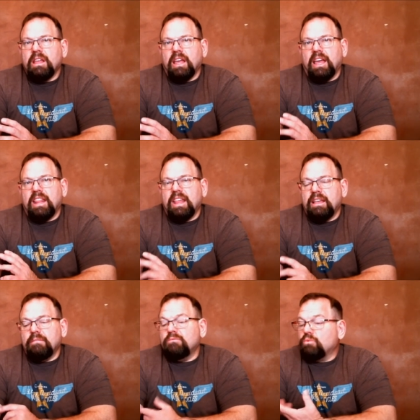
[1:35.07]
And
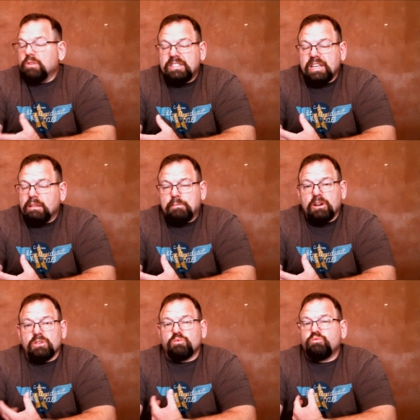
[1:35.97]
they rinse out the
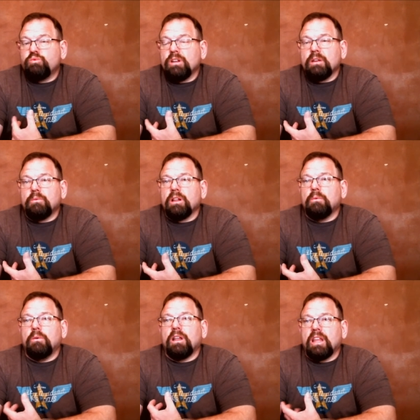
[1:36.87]
barrels really, really
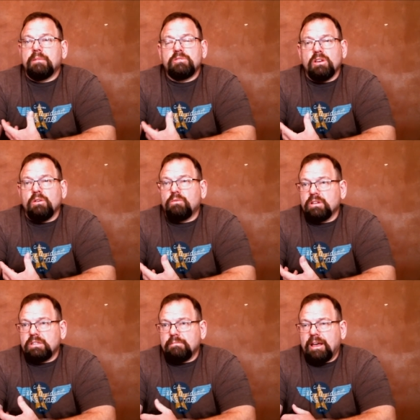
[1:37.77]
well, let them soak,
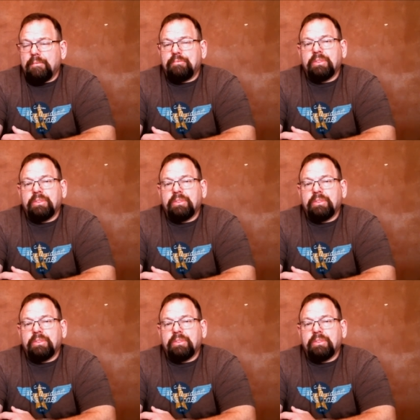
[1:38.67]
rinse them out